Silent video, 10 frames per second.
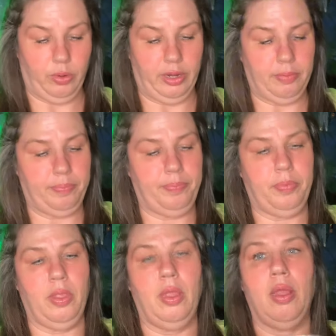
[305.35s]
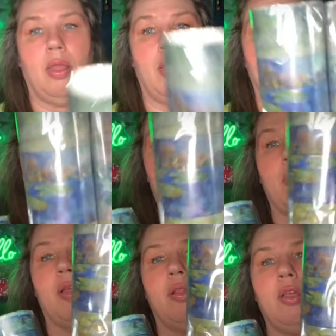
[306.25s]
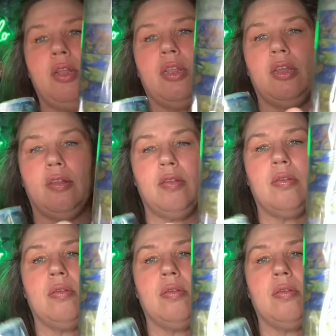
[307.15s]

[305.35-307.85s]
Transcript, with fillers: quick. But look at these.